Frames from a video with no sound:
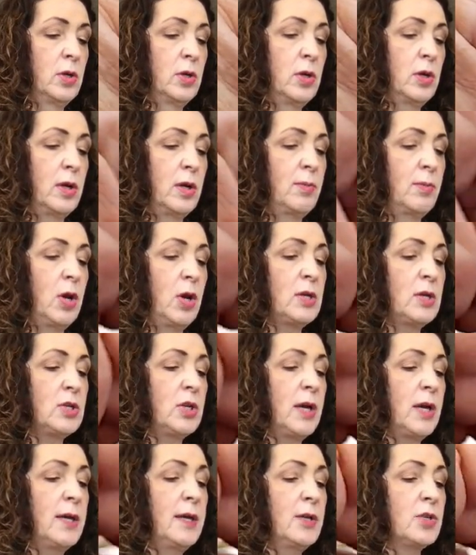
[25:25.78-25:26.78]
And I'm not
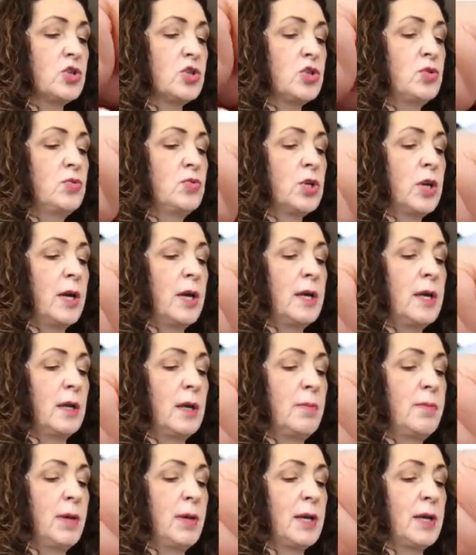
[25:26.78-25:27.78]
tying it too tightly
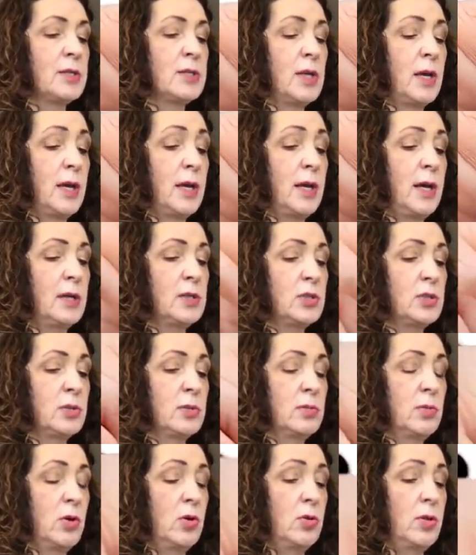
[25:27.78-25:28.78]
because it has to,
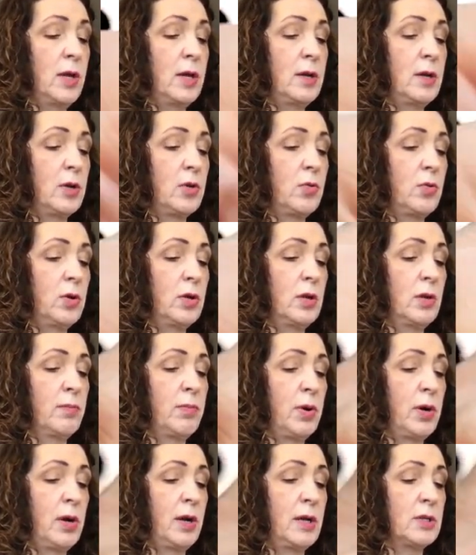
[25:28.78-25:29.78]
all that accordion
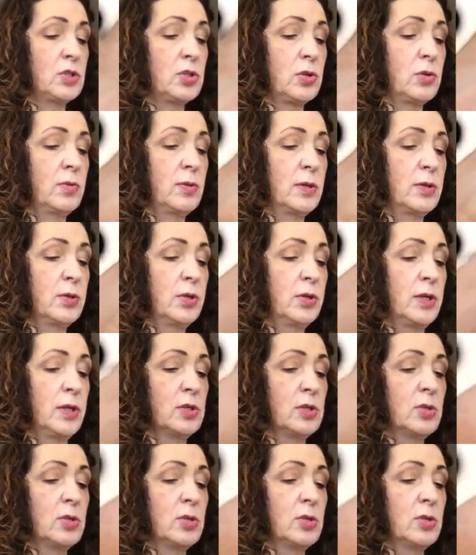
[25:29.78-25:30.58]
part has to go underneath.